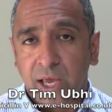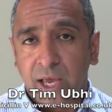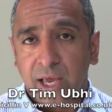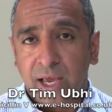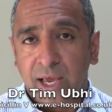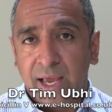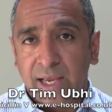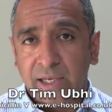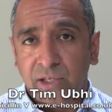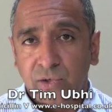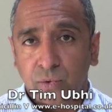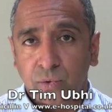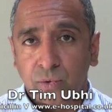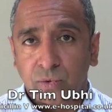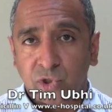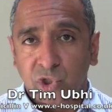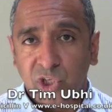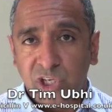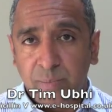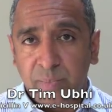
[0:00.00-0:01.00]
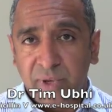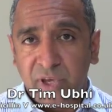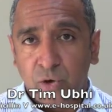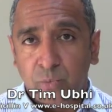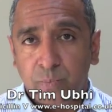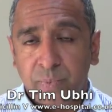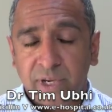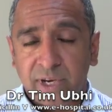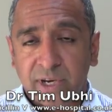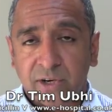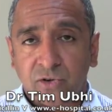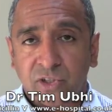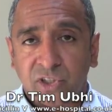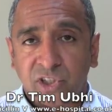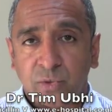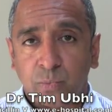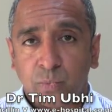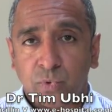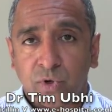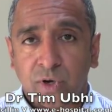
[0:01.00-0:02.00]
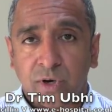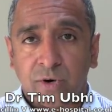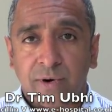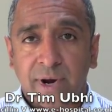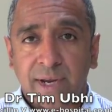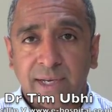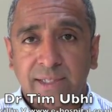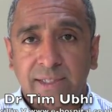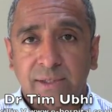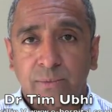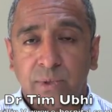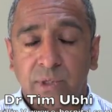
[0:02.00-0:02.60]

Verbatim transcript: uh, and your GP or paediatrician will correct